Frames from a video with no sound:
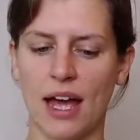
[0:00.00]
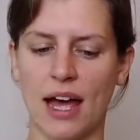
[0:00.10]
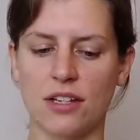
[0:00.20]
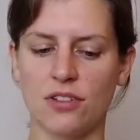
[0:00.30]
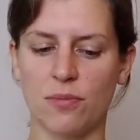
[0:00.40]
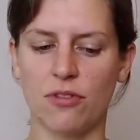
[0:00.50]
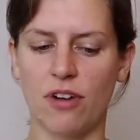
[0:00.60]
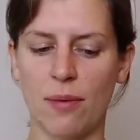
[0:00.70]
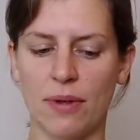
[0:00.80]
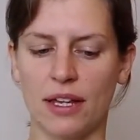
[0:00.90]
as you've been
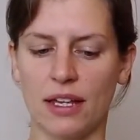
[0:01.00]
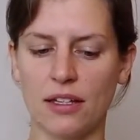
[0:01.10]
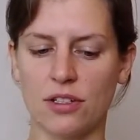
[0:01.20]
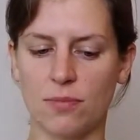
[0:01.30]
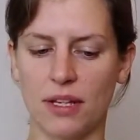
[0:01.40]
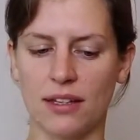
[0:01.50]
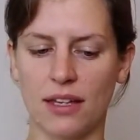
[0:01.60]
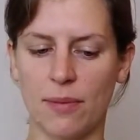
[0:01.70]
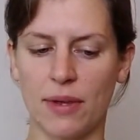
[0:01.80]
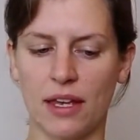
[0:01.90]
wrapping it, you should be
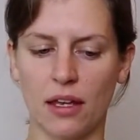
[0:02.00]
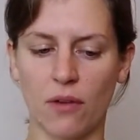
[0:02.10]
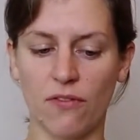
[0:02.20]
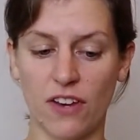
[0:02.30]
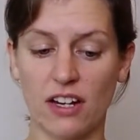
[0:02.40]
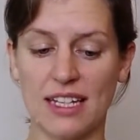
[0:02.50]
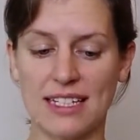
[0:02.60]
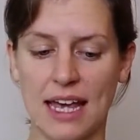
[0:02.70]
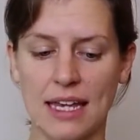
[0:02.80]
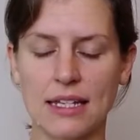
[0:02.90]
keeping it fairly
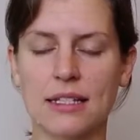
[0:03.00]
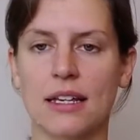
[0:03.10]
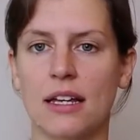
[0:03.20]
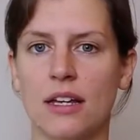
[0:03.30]
tight,